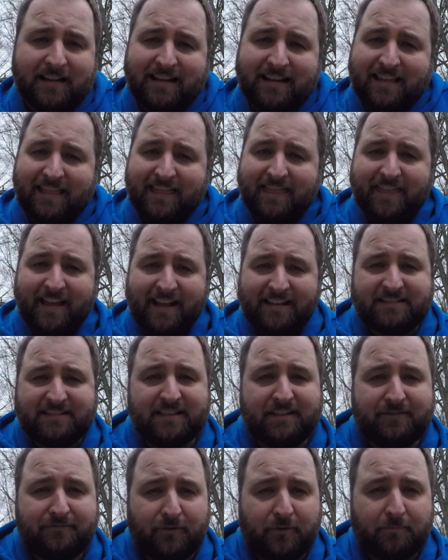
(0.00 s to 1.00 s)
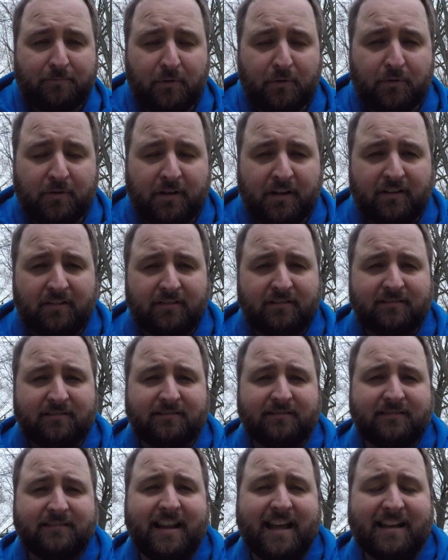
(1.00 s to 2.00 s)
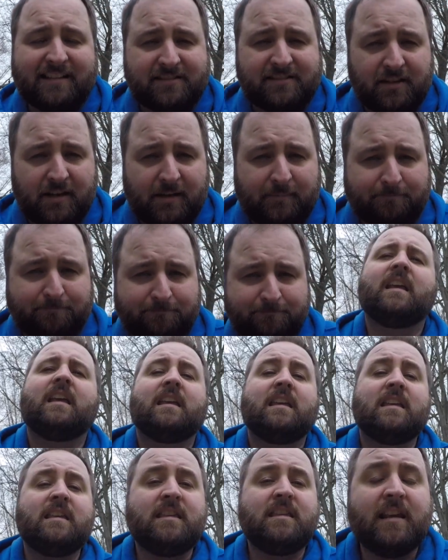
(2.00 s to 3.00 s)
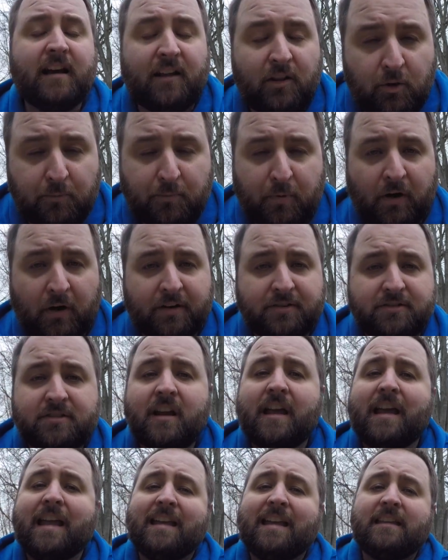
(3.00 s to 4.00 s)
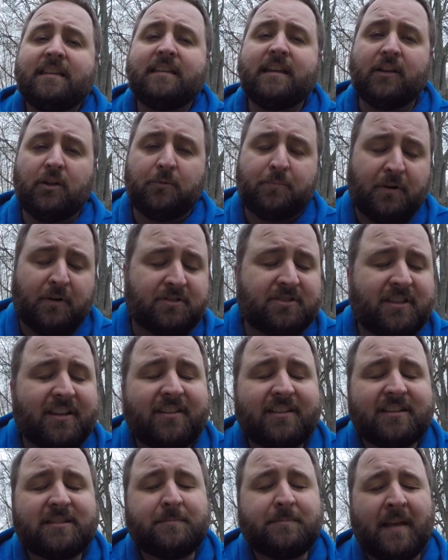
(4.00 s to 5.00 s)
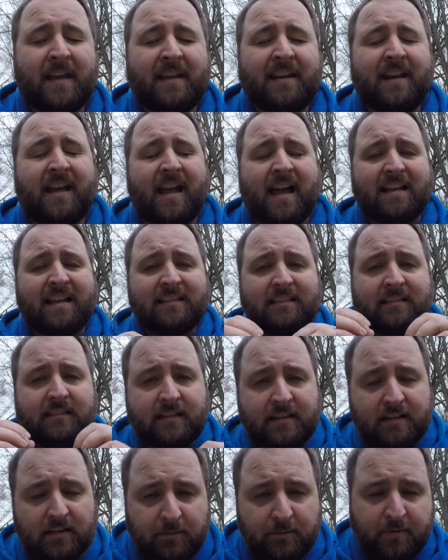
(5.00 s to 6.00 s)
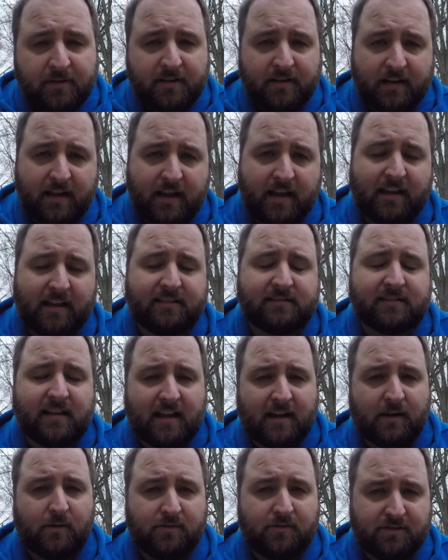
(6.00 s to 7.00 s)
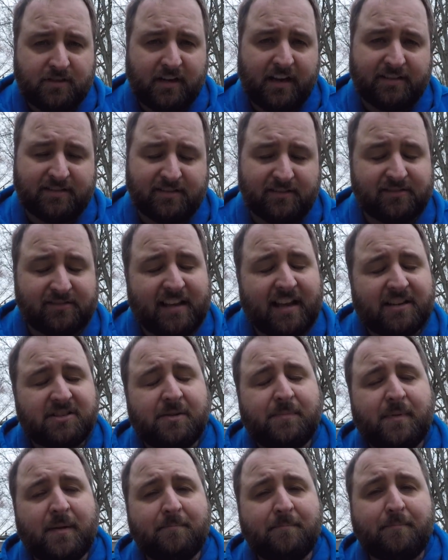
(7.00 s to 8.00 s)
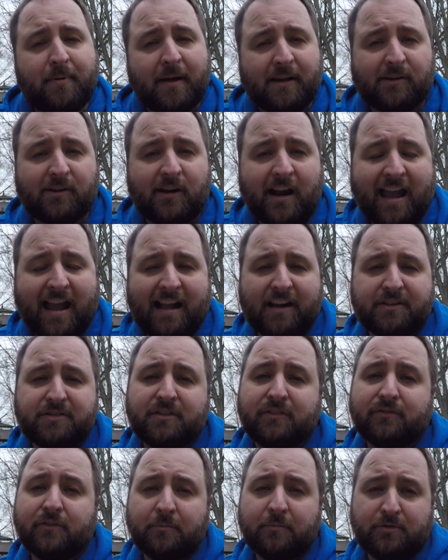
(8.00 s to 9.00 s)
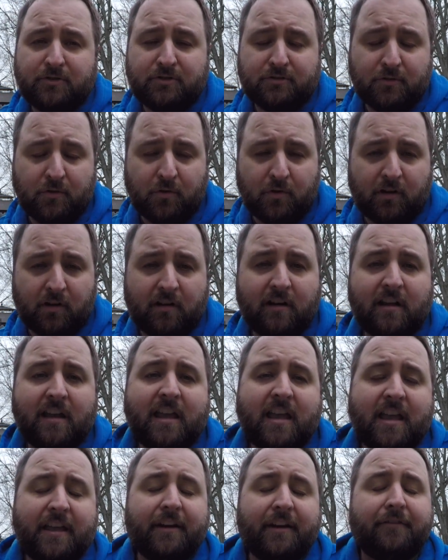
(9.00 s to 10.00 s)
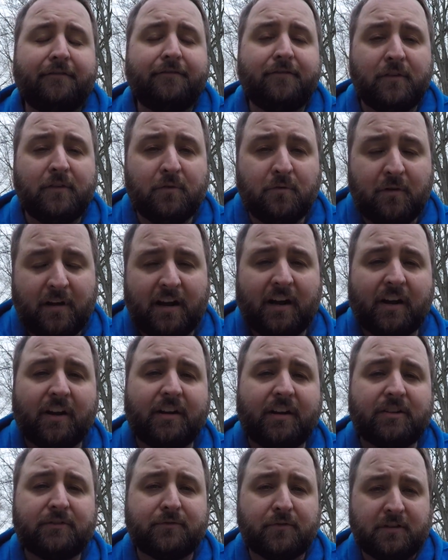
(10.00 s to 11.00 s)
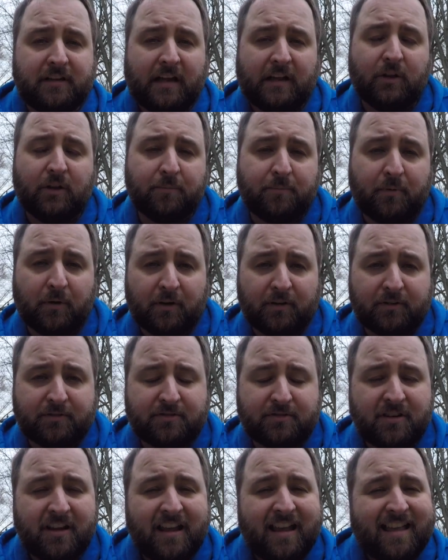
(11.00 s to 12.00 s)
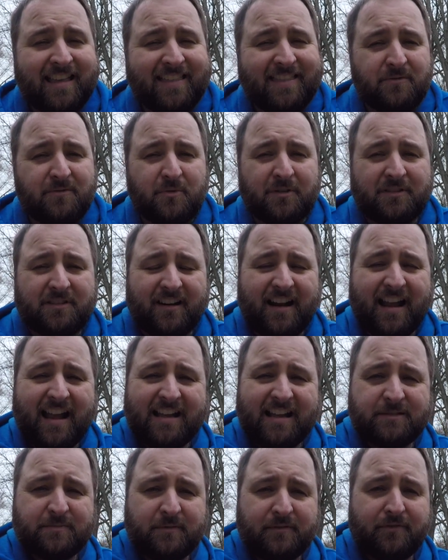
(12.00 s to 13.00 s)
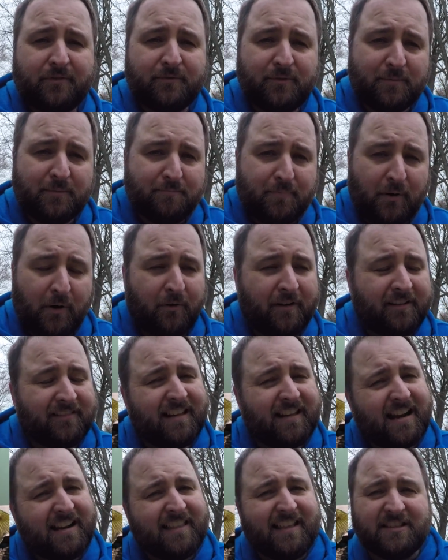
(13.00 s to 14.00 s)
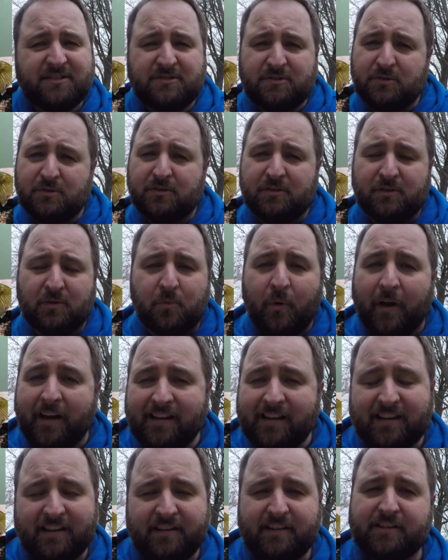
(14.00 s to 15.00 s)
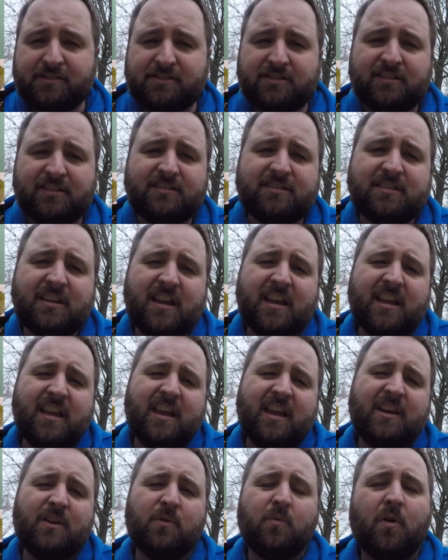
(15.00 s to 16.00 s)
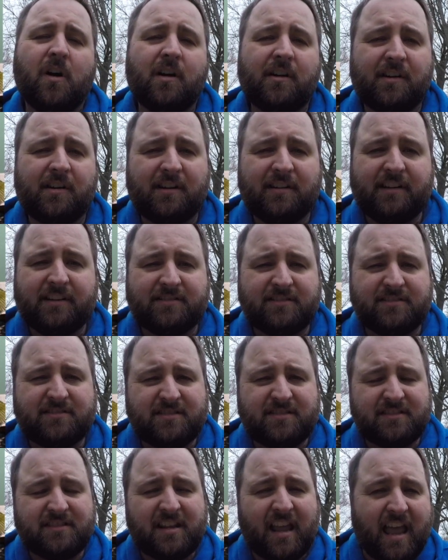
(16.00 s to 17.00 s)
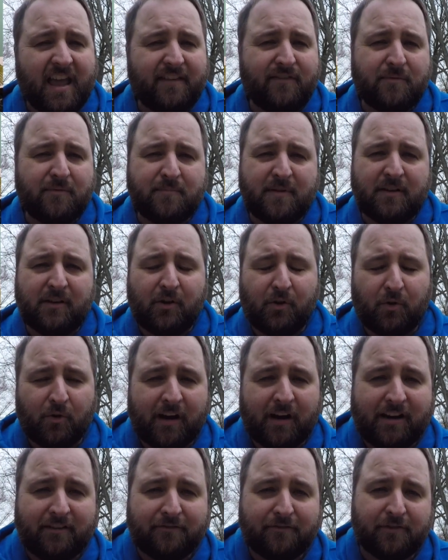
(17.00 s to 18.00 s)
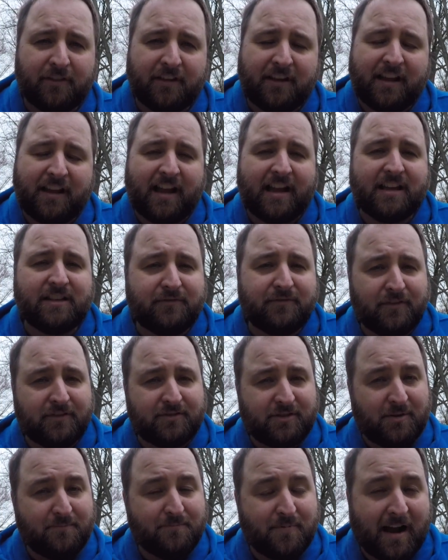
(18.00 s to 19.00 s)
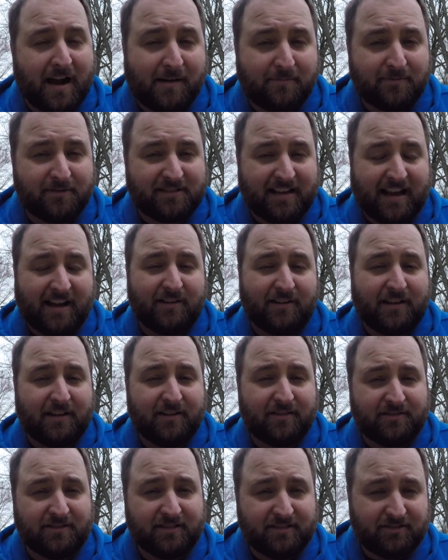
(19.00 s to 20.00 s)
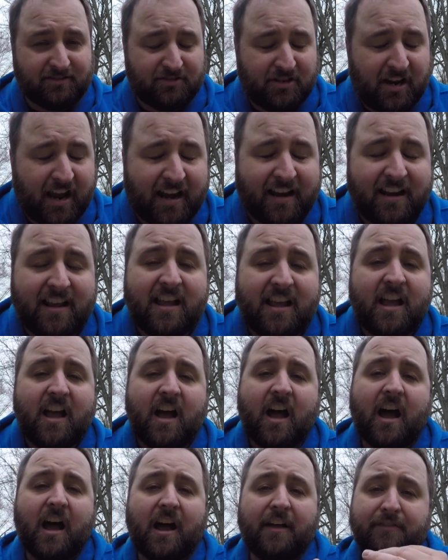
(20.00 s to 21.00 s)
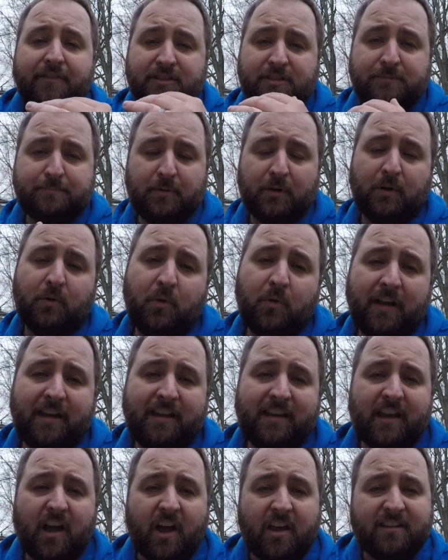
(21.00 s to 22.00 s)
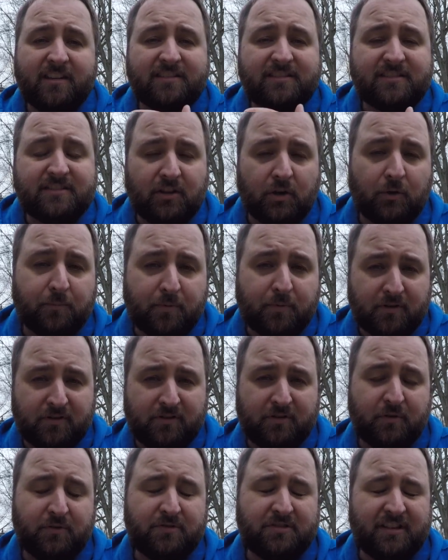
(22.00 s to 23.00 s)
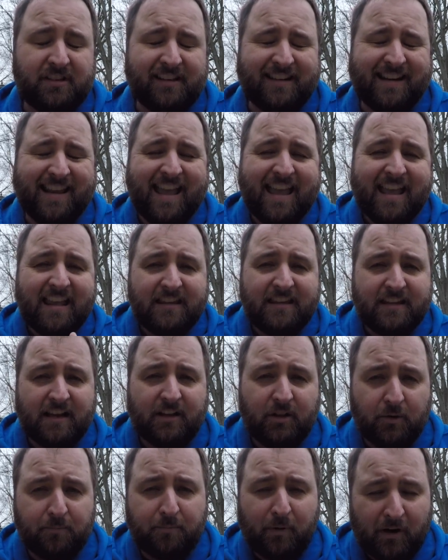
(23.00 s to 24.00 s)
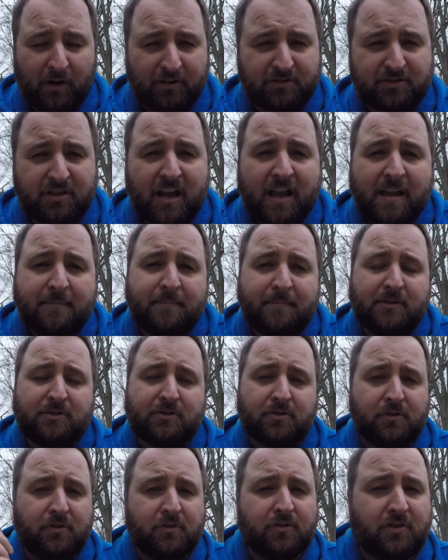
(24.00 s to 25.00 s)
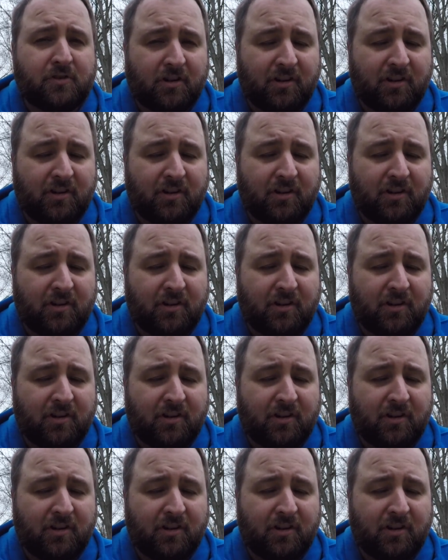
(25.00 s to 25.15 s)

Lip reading: that's it for bluegill. Next up, yellow perch. Yellow perch. There has been a little bit of guys out chasing. There's actually been better action from shore in a few areas for yellow perch than what there has been from the boat. And a lot of that's due to the wind conditions and the water conditions just haven't been great for the guys fishing bobbers out here just yet. The spillway is still producing yellow perch. Be sure you